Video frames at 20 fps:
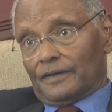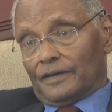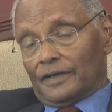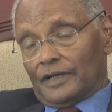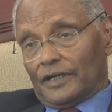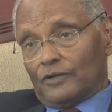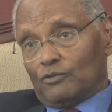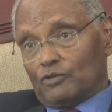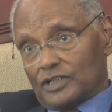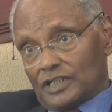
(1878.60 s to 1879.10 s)

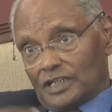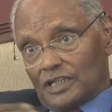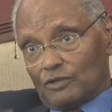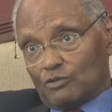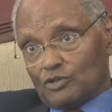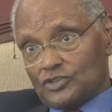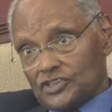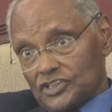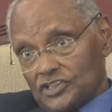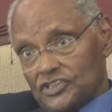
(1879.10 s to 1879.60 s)
I
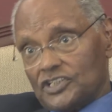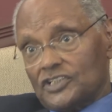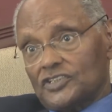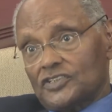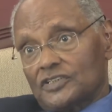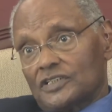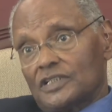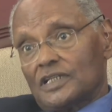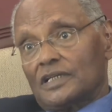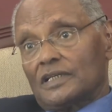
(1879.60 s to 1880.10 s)
would suggest
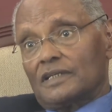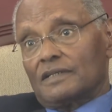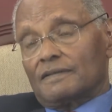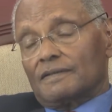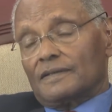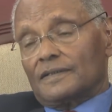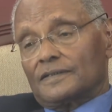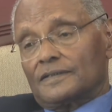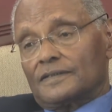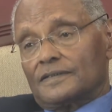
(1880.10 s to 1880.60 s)

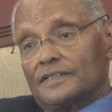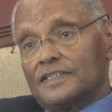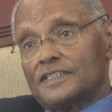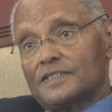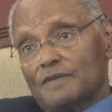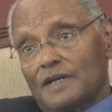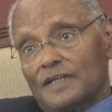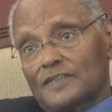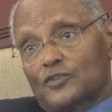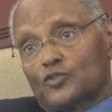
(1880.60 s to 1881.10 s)
that this
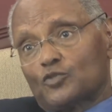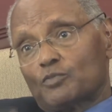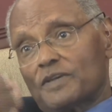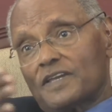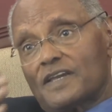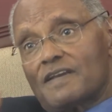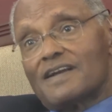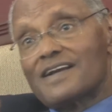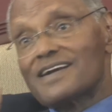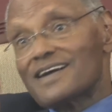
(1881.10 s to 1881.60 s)
has to
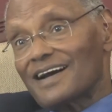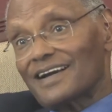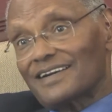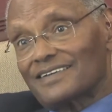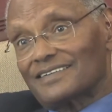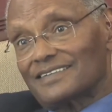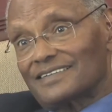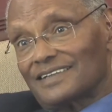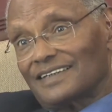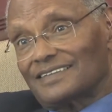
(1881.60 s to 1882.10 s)
be
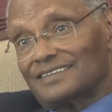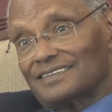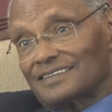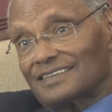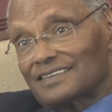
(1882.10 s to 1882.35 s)
guarded at